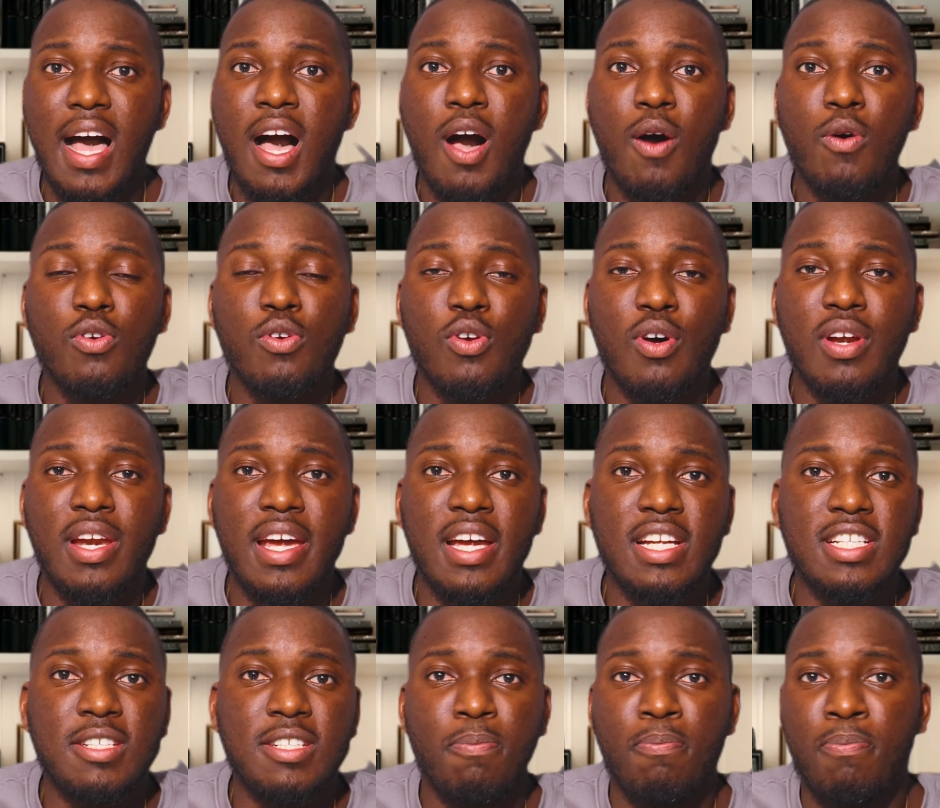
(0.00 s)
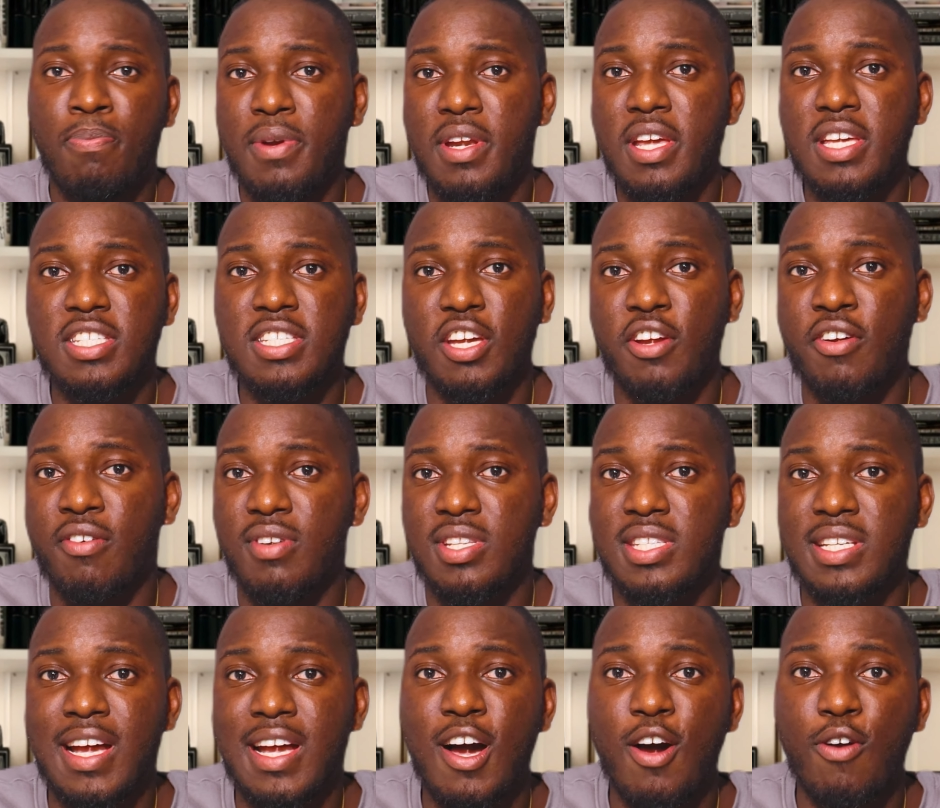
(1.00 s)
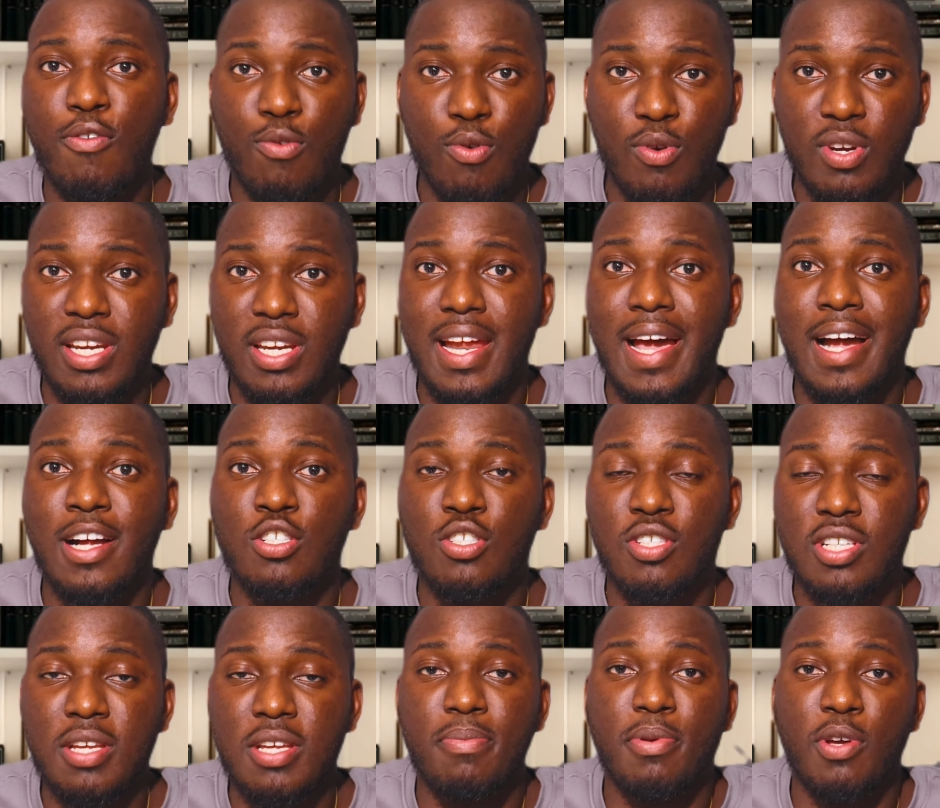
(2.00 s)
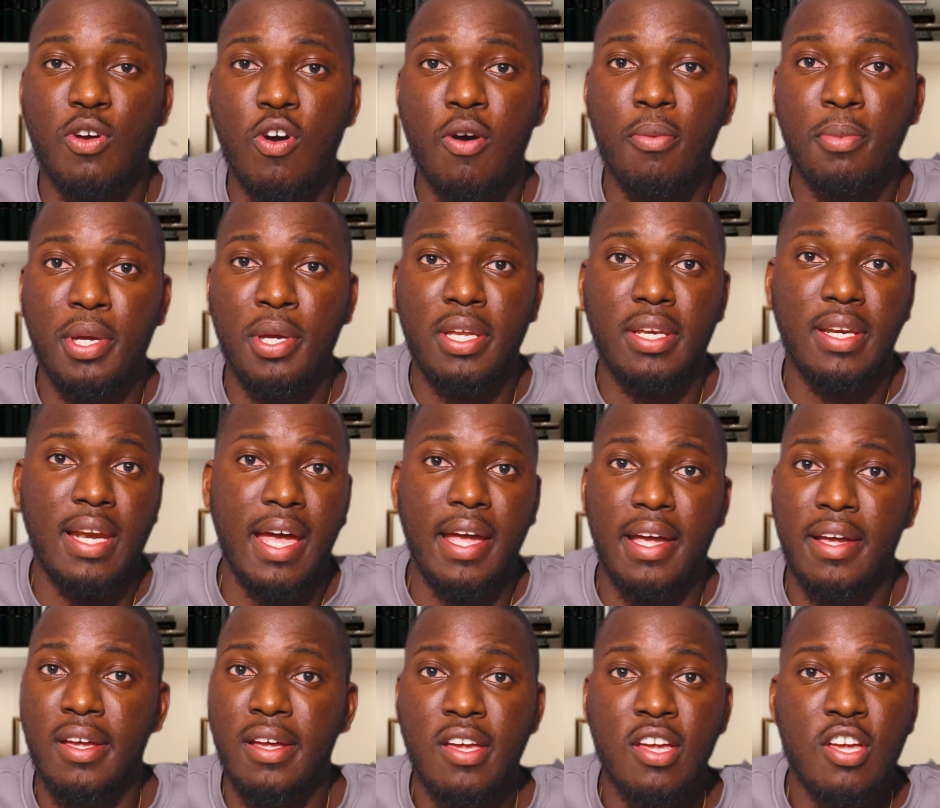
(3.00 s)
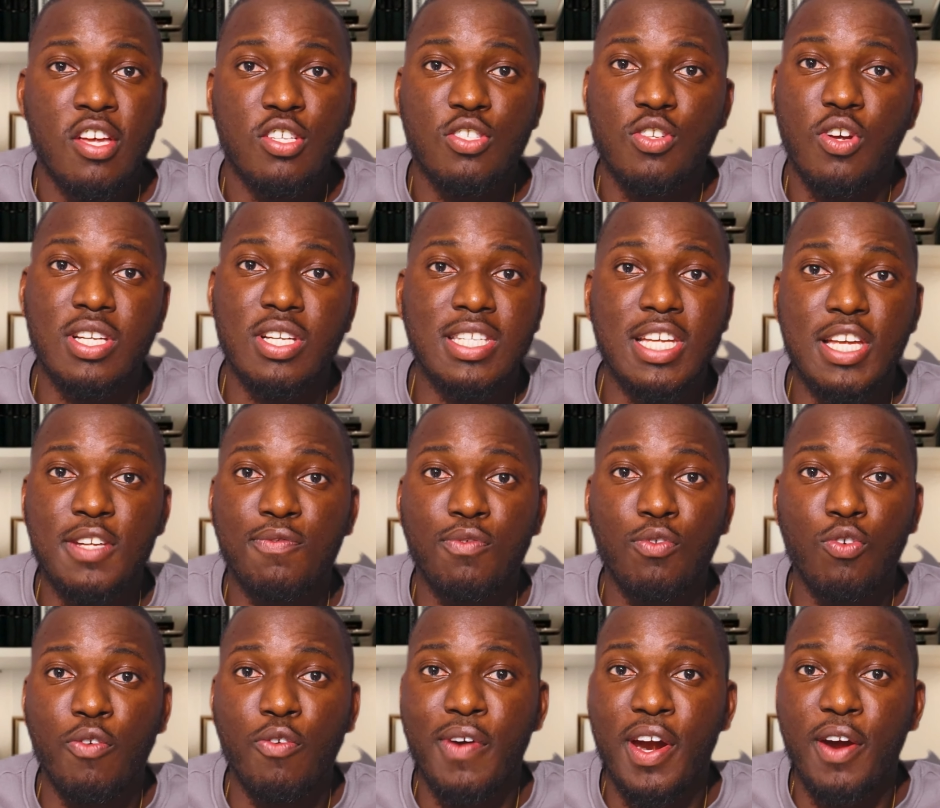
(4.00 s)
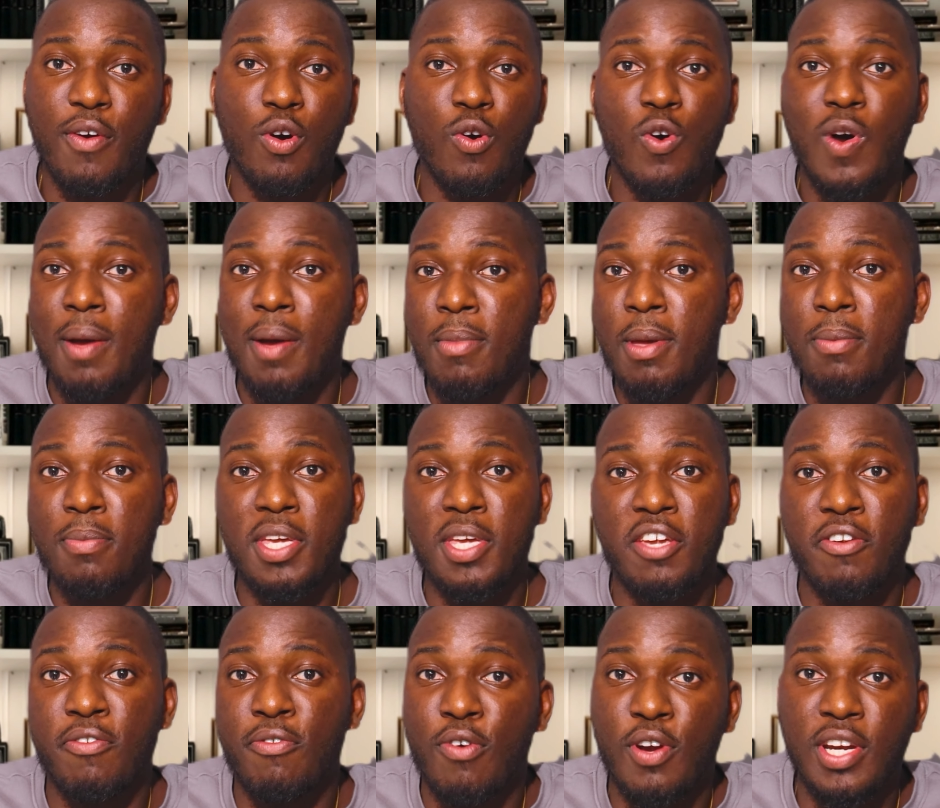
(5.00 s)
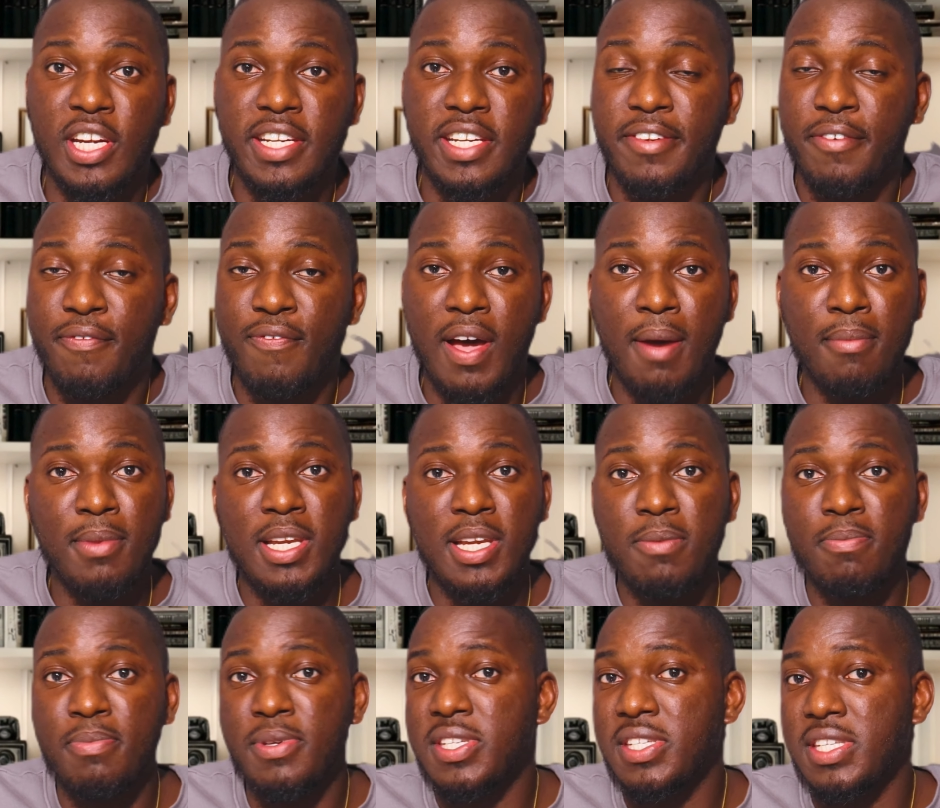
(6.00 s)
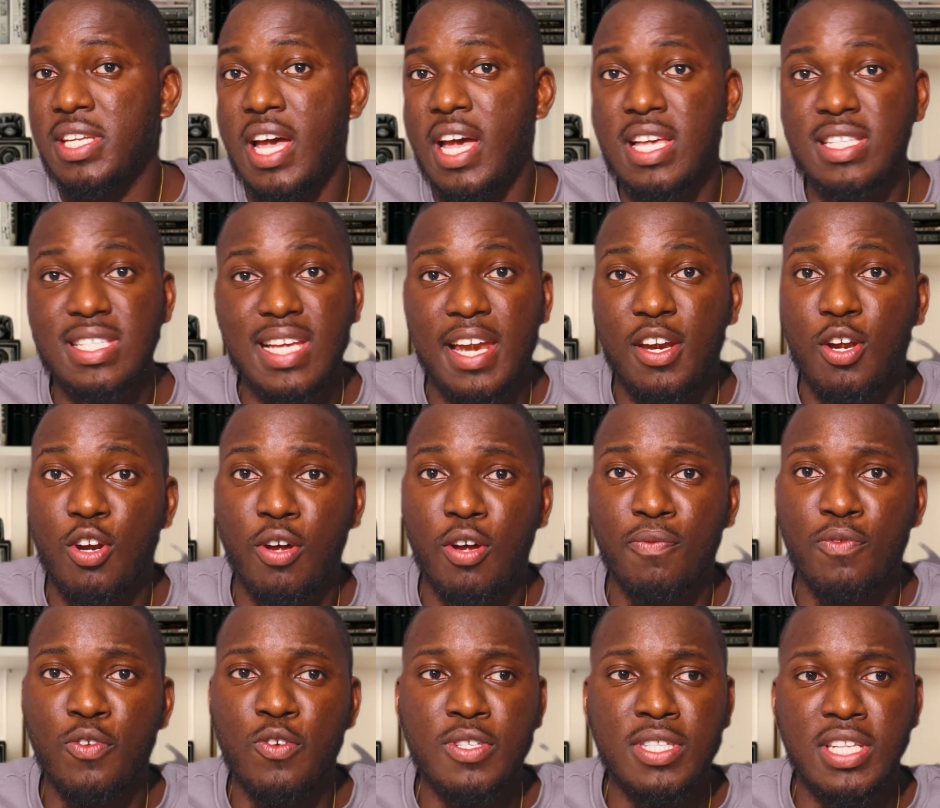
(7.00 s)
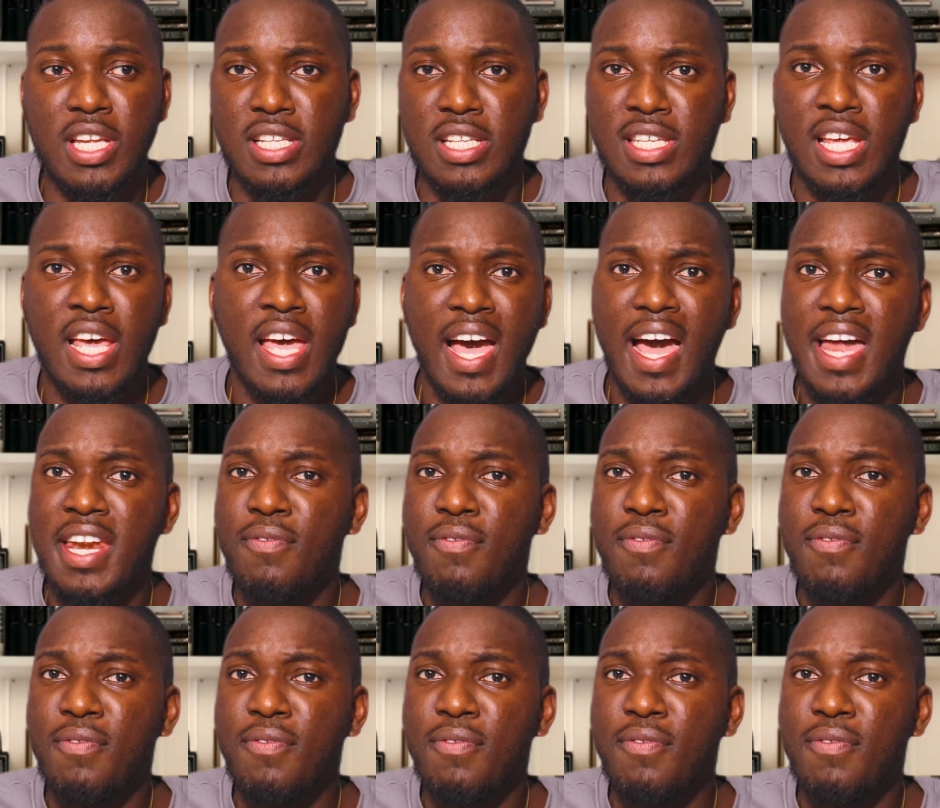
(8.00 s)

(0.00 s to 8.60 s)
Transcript: how knowledge plays a critical role in actually becoming like successful overall, and maybe in running the family business and all of those things.